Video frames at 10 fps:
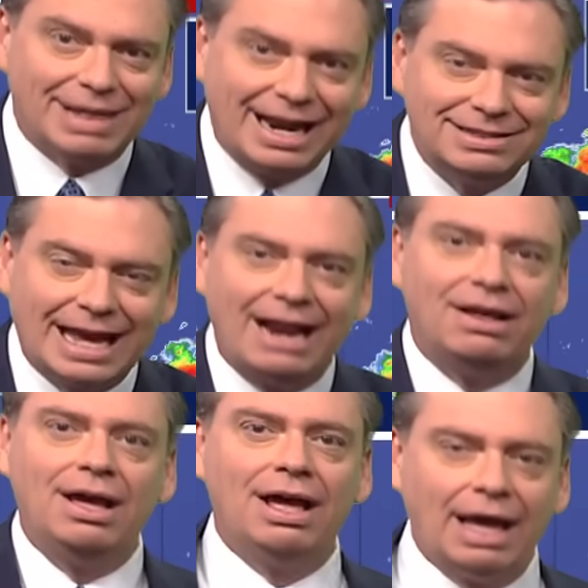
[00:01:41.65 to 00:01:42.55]
That is that
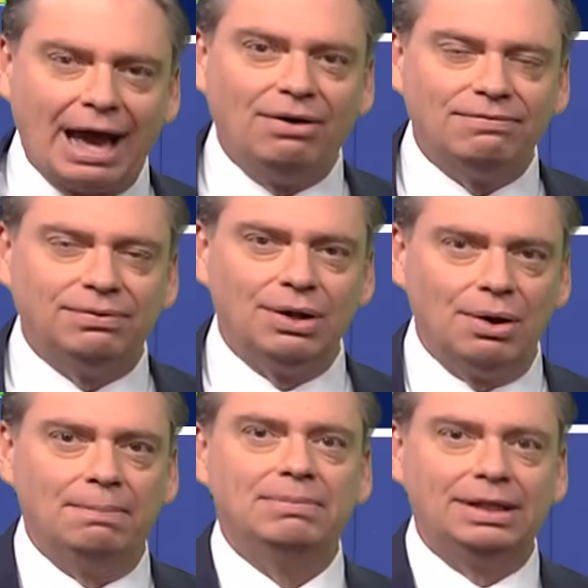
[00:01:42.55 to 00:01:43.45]

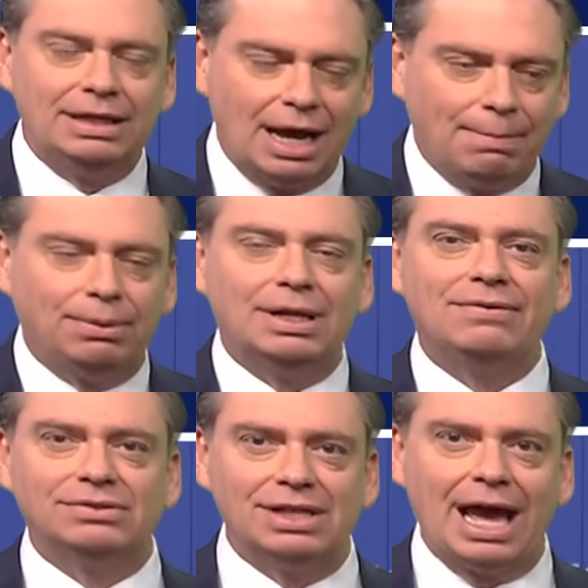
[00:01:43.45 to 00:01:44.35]
outflow in the upper
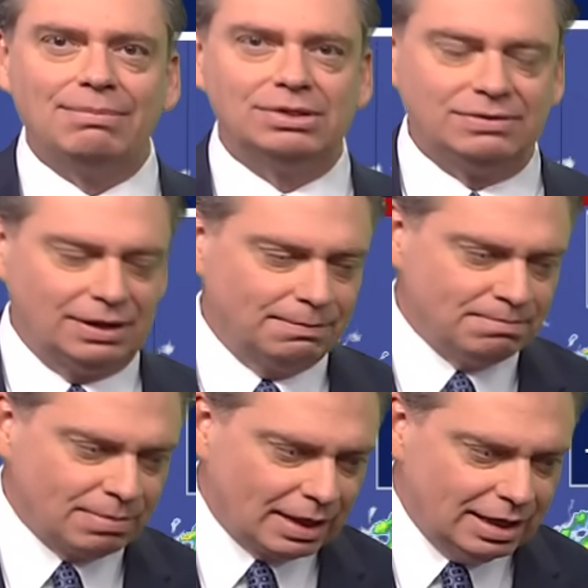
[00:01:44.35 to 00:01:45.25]
levels of the atmosphere.
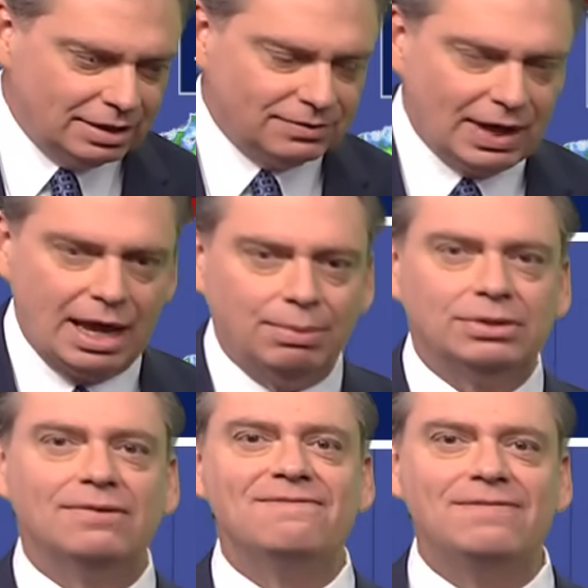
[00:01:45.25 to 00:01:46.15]
It is able
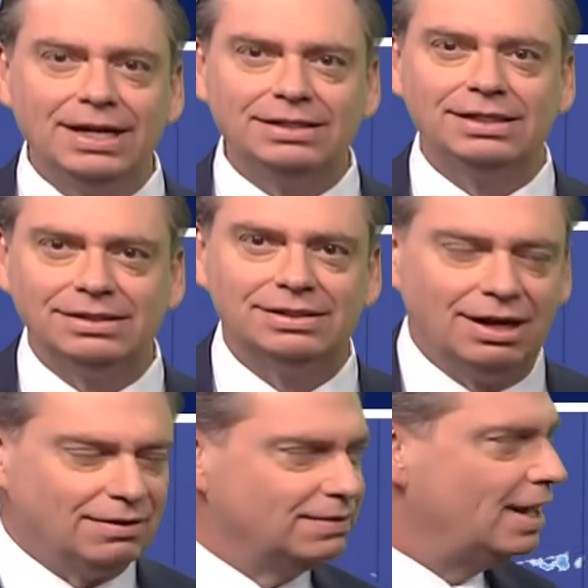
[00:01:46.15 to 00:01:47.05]
to vent
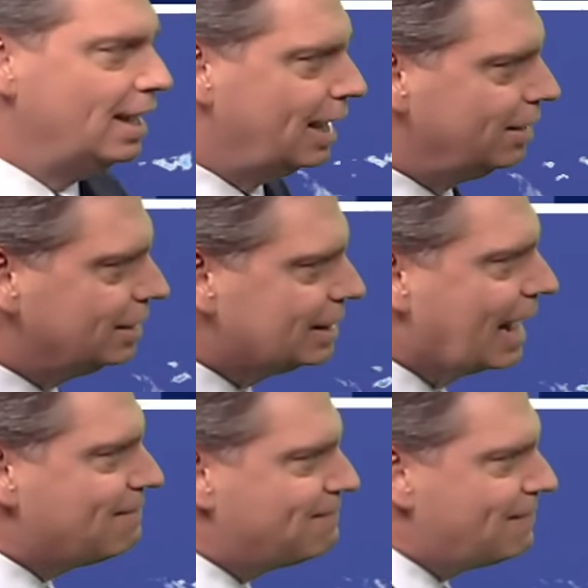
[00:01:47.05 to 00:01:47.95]
itself, and you get
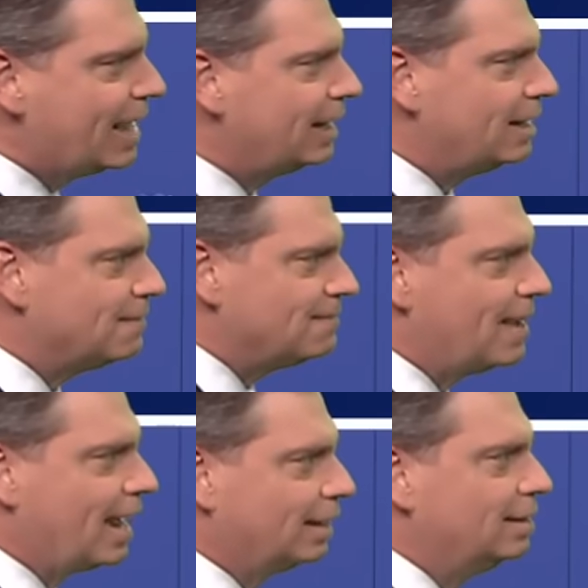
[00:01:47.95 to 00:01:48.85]
that fanning
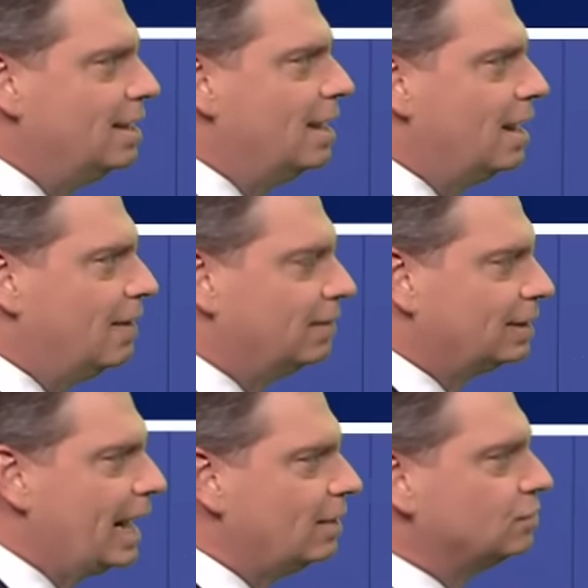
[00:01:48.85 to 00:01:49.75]
effect of the
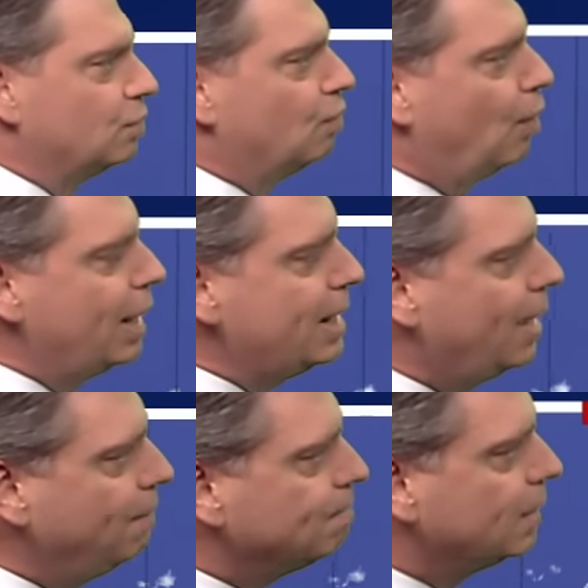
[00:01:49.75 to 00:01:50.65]
clouds. So right
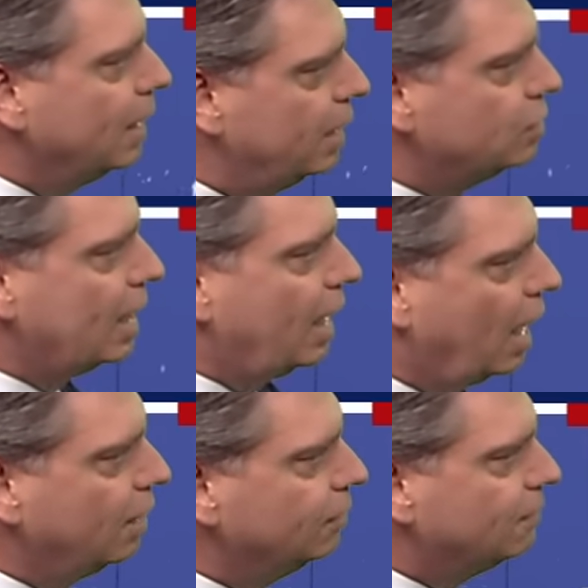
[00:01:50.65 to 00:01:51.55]
now it is at
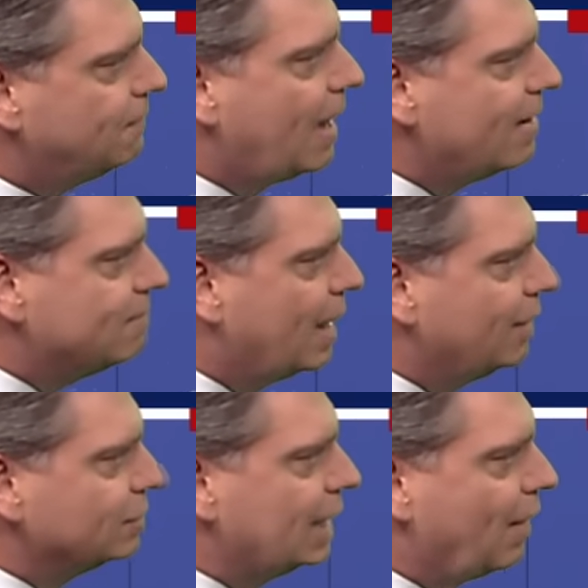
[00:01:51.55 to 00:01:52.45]
105
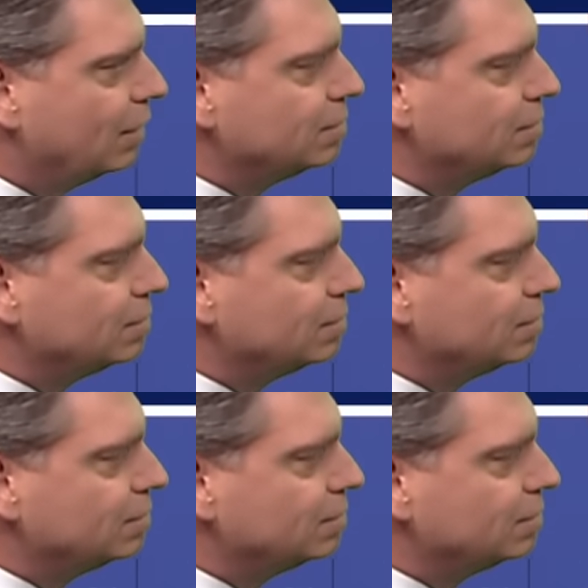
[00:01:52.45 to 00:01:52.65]
miles an hour.